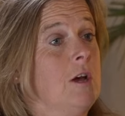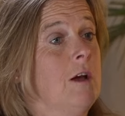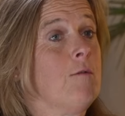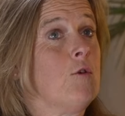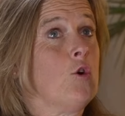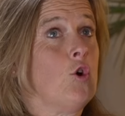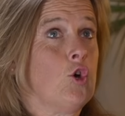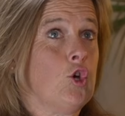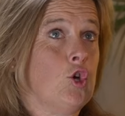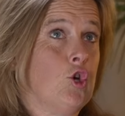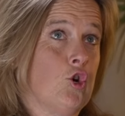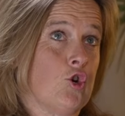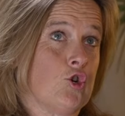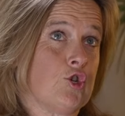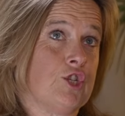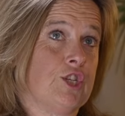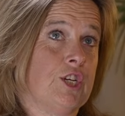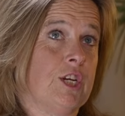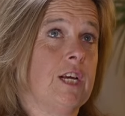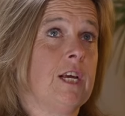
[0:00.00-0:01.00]
I've got
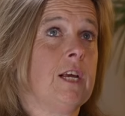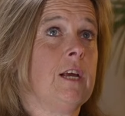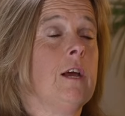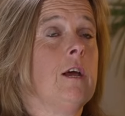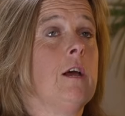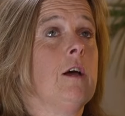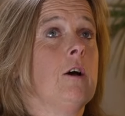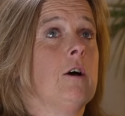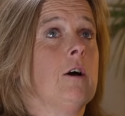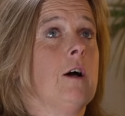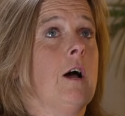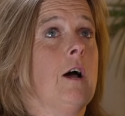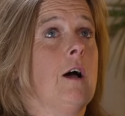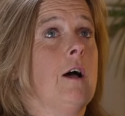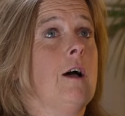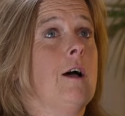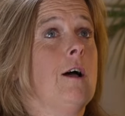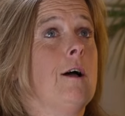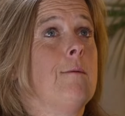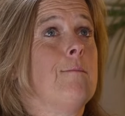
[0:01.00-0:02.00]
Yoshi,
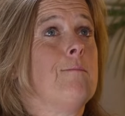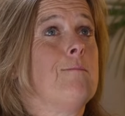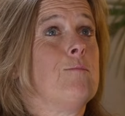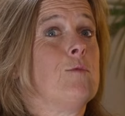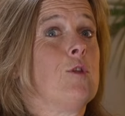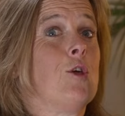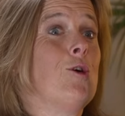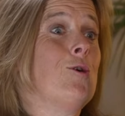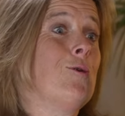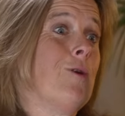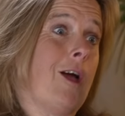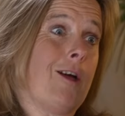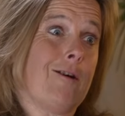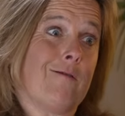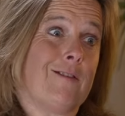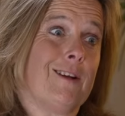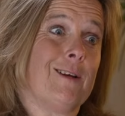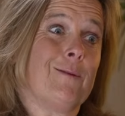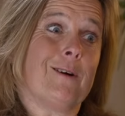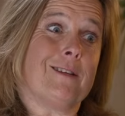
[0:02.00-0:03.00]
who
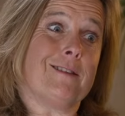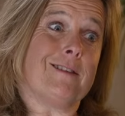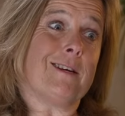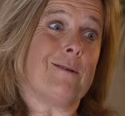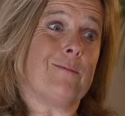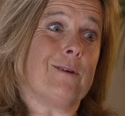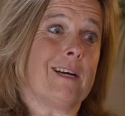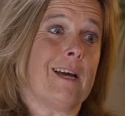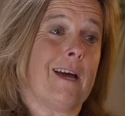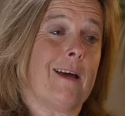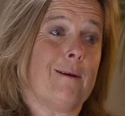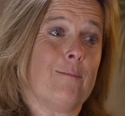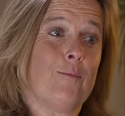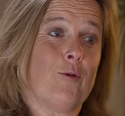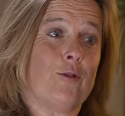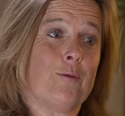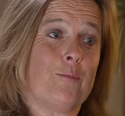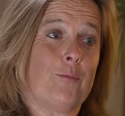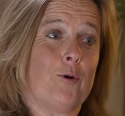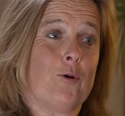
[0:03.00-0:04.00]
hopefully one day we'll get him
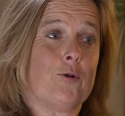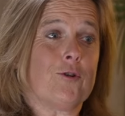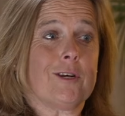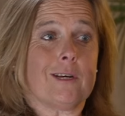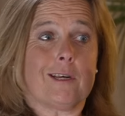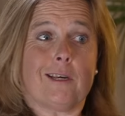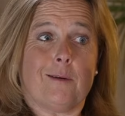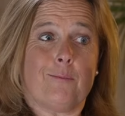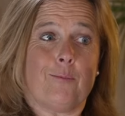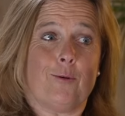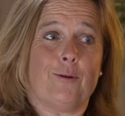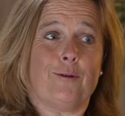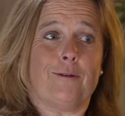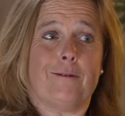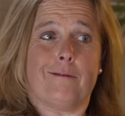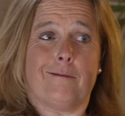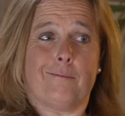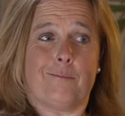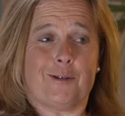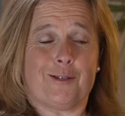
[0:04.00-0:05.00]
on the pod. I keep on
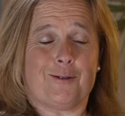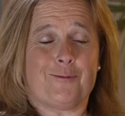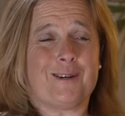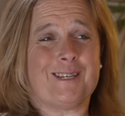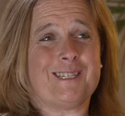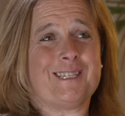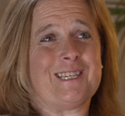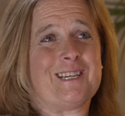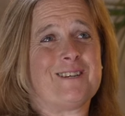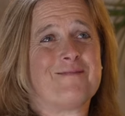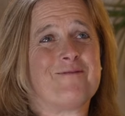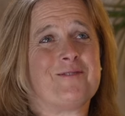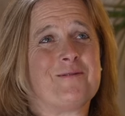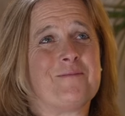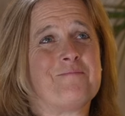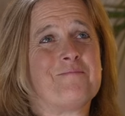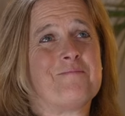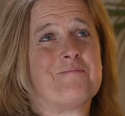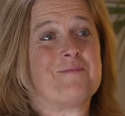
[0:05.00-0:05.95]
persuading him to